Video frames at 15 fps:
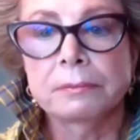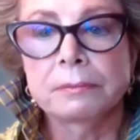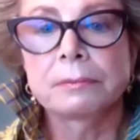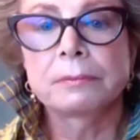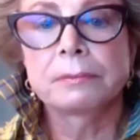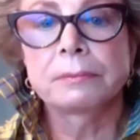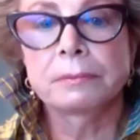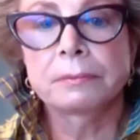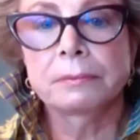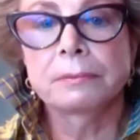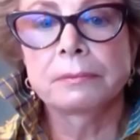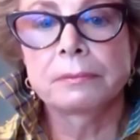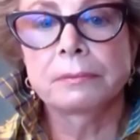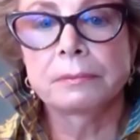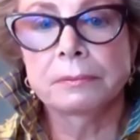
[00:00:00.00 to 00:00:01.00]

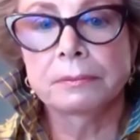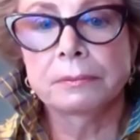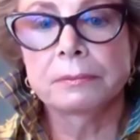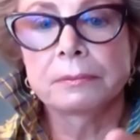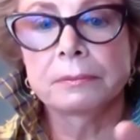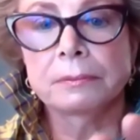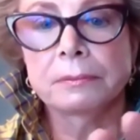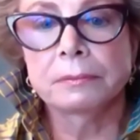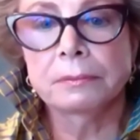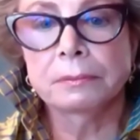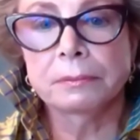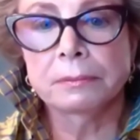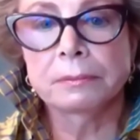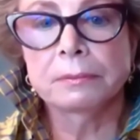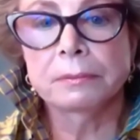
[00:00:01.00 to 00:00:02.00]

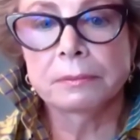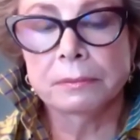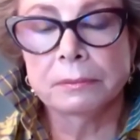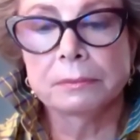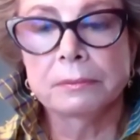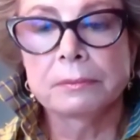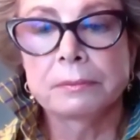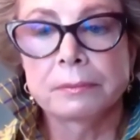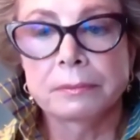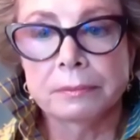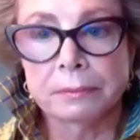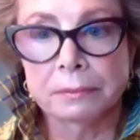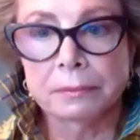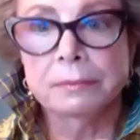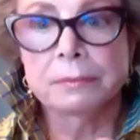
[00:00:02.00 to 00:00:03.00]

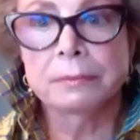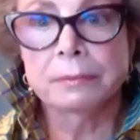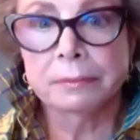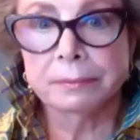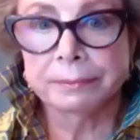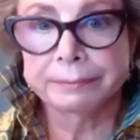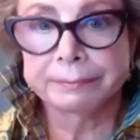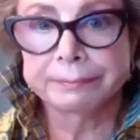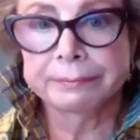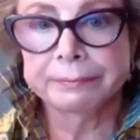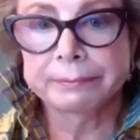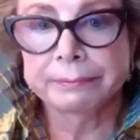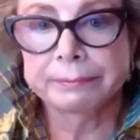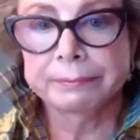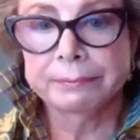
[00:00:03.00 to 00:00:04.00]

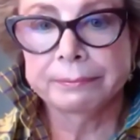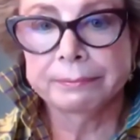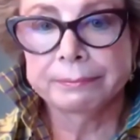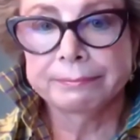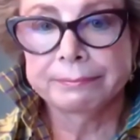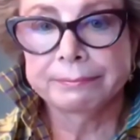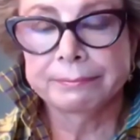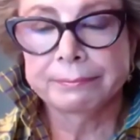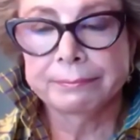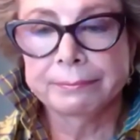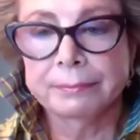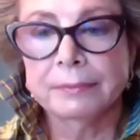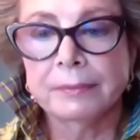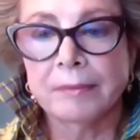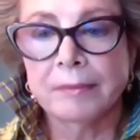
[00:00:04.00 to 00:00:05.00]

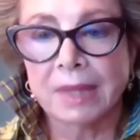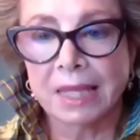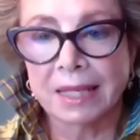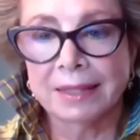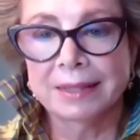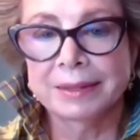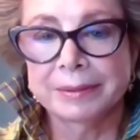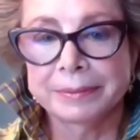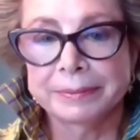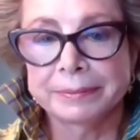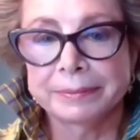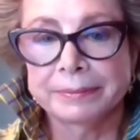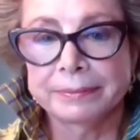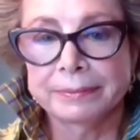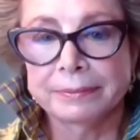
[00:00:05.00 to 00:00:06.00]

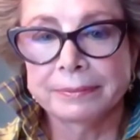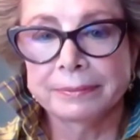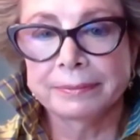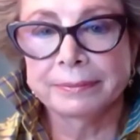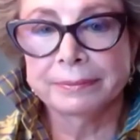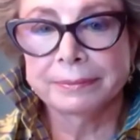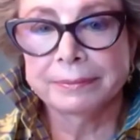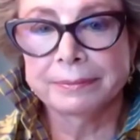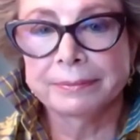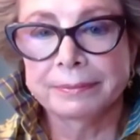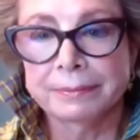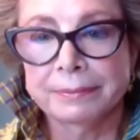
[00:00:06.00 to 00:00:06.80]
No words are spoken by the person on screen.